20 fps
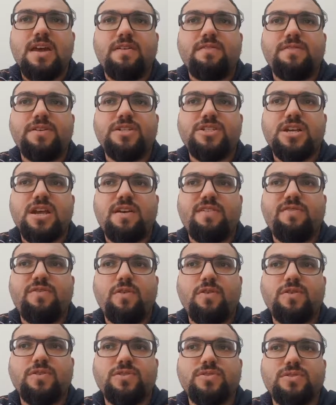which are
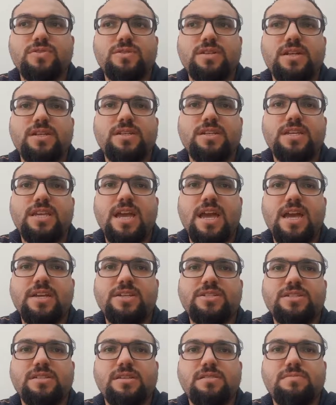focused on
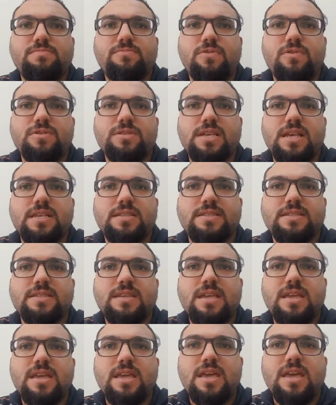educational
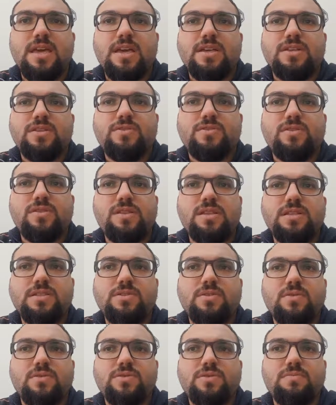process. Students
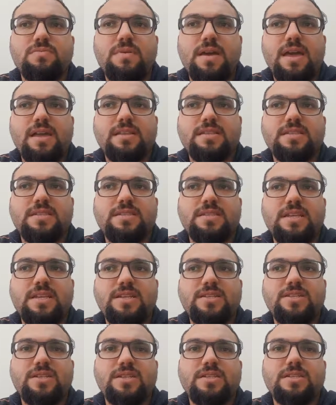also make
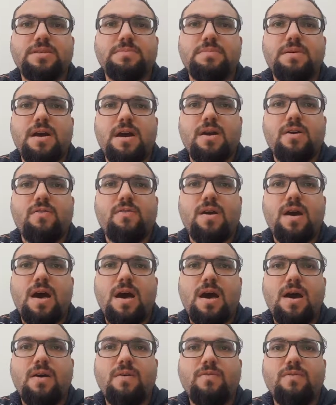decisions about
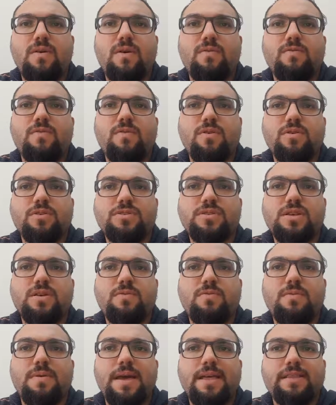how, what,
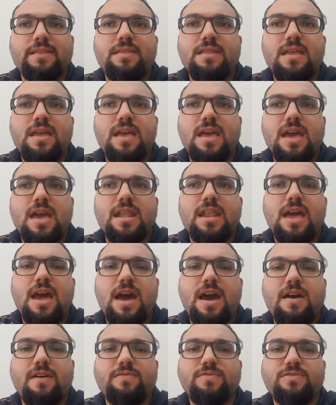when, and
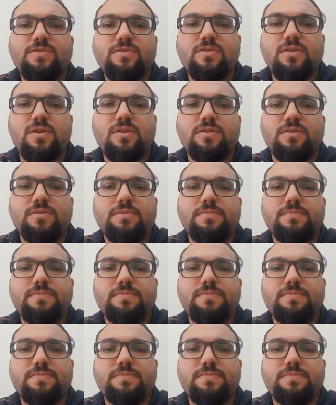how to learn.